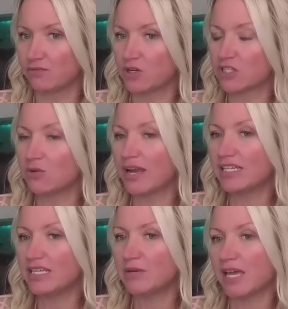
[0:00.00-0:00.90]
Rescue
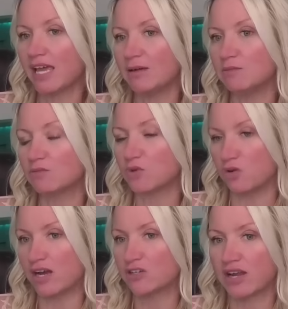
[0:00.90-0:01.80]
Randy became
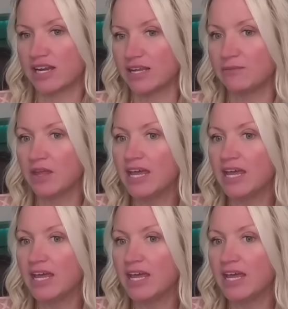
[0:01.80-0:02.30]
Road Rash Randy.